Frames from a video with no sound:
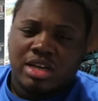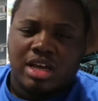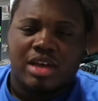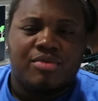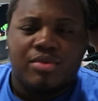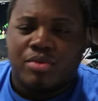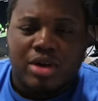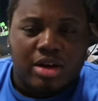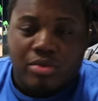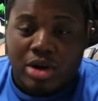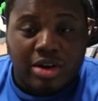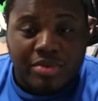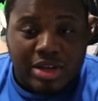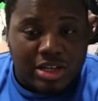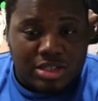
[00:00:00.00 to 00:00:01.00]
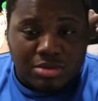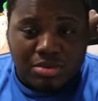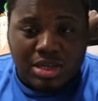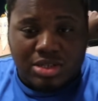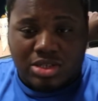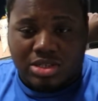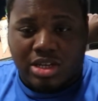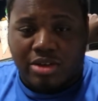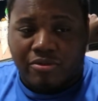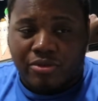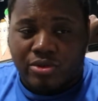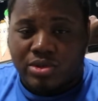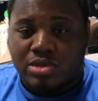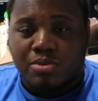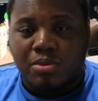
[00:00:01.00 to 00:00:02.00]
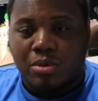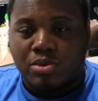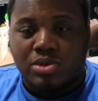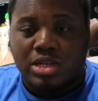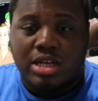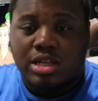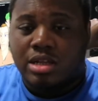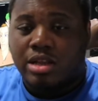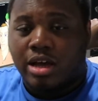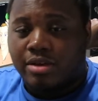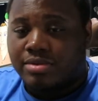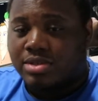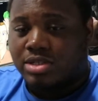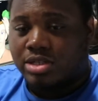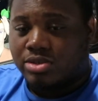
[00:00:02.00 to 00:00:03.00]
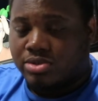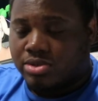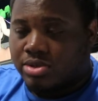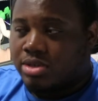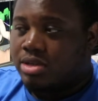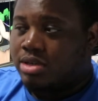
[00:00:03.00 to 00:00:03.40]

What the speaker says: even wherever case it be, just to influence people's daily lives. You know?